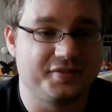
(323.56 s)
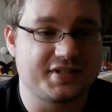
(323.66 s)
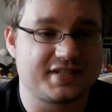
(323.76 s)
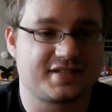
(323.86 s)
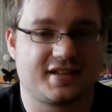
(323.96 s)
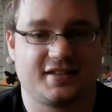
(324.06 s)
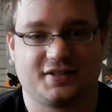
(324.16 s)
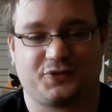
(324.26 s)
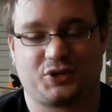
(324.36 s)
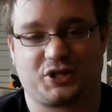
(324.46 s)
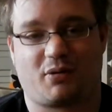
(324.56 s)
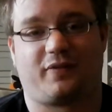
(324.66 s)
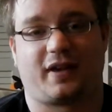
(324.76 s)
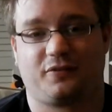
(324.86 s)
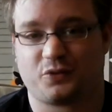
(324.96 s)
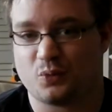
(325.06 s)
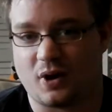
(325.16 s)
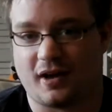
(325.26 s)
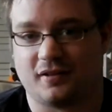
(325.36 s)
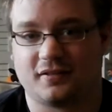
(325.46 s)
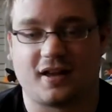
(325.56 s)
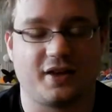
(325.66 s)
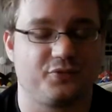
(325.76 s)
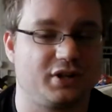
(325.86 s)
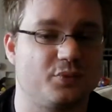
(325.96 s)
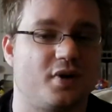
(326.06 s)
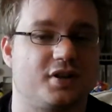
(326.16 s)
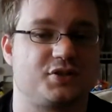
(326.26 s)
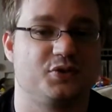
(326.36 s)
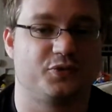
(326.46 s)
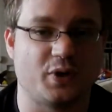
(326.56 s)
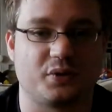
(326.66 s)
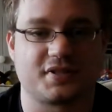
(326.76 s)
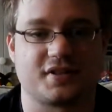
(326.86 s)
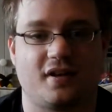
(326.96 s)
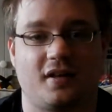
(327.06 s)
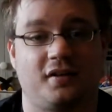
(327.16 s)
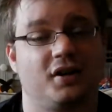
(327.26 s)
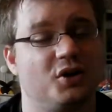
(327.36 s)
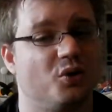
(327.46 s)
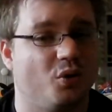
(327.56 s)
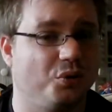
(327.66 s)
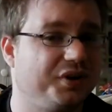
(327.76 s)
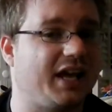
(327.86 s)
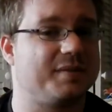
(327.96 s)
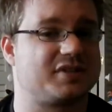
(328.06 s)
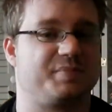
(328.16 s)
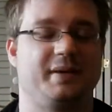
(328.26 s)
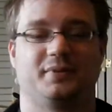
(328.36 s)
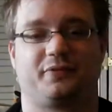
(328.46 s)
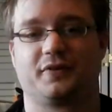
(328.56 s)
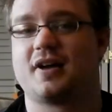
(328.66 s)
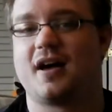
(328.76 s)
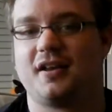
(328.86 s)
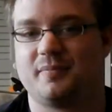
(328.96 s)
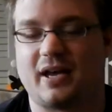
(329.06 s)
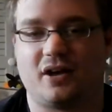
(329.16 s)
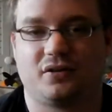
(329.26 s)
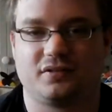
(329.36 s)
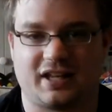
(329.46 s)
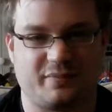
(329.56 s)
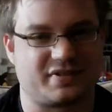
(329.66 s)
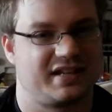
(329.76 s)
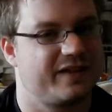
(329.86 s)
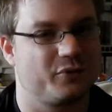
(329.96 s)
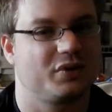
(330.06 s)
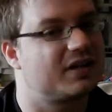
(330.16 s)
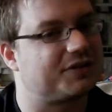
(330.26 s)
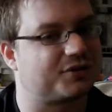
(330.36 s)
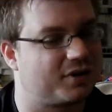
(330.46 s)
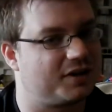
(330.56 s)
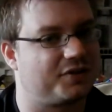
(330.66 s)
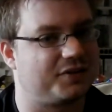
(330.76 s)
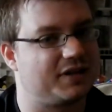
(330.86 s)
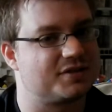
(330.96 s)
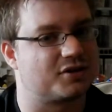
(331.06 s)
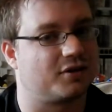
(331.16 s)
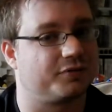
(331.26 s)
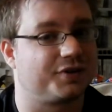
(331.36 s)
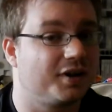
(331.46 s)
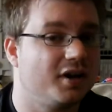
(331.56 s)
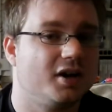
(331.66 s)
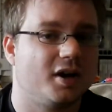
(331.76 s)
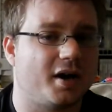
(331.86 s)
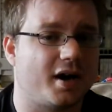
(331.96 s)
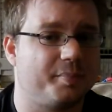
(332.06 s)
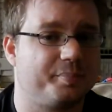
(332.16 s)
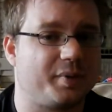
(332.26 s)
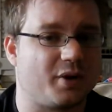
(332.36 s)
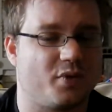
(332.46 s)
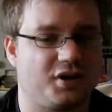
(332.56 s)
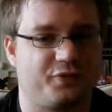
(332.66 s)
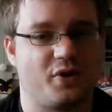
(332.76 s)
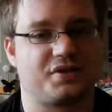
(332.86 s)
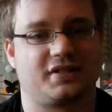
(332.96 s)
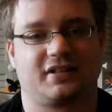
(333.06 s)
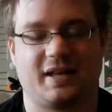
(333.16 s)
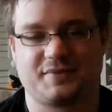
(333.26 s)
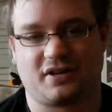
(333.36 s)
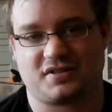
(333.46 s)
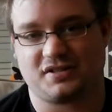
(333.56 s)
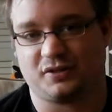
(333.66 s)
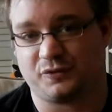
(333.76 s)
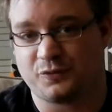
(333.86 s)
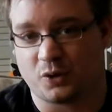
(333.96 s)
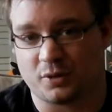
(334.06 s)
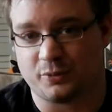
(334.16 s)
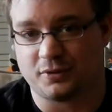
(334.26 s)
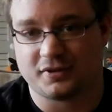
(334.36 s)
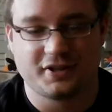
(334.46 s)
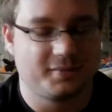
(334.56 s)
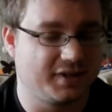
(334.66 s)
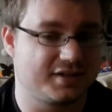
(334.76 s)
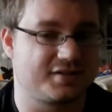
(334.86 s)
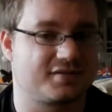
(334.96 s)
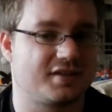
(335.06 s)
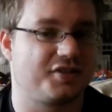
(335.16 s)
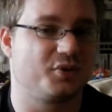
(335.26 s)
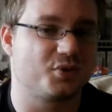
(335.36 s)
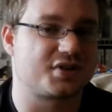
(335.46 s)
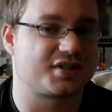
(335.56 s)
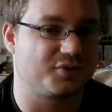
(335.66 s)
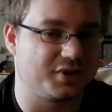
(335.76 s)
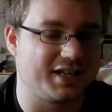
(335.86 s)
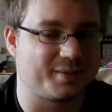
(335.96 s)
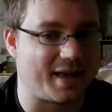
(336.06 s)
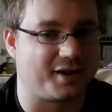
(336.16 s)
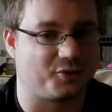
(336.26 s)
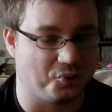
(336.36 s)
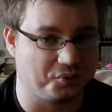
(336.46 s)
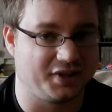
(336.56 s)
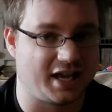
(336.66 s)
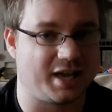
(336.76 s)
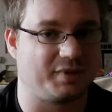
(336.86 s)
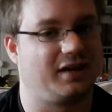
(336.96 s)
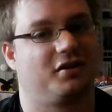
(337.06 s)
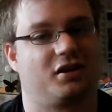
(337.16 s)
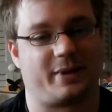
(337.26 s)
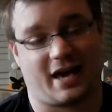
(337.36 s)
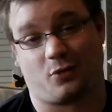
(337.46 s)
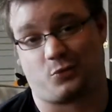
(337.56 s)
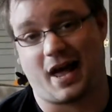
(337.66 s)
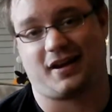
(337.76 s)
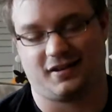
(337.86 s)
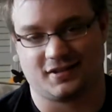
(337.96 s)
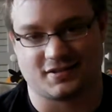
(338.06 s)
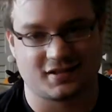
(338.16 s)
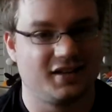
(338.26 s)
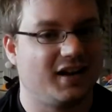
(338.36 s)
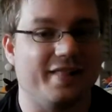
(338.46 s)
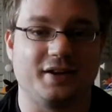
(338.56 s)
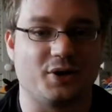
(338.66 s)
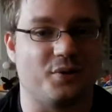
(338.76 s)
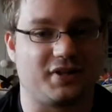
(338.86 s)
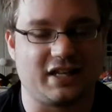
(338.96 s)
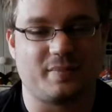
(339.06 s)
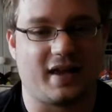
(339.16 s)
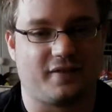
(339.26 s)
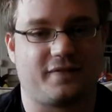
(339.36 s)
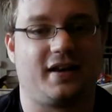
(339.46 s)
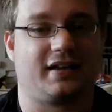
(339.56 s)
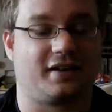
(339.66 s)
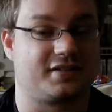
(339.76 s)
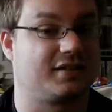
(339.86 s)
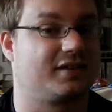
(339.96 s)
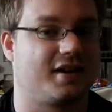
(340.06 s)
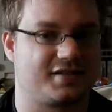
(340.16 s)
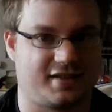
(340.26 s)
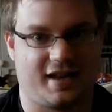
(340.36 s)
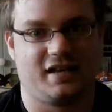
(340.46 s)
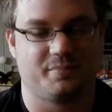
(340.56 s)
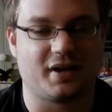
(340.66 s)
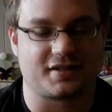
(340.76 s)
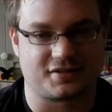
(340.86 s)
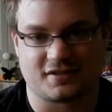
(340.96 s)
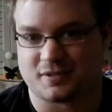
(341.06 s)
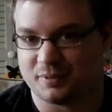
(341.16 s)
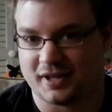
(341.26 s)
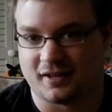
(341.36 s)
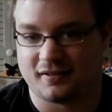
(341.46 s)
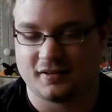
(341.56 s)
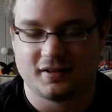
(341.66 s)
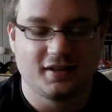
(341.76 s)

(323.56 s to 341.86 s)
This is an idea for a show I've had for a while. I've really wanted to focus on old games that people have forgotten about, games that never really got the credit that they deserved, but I wanted to focus on games that are still affordable, because there's nothing worse than reading about an old game and hearing about how rad it is, and then going to eBay and finding out it's going to cost you $80 just to play it.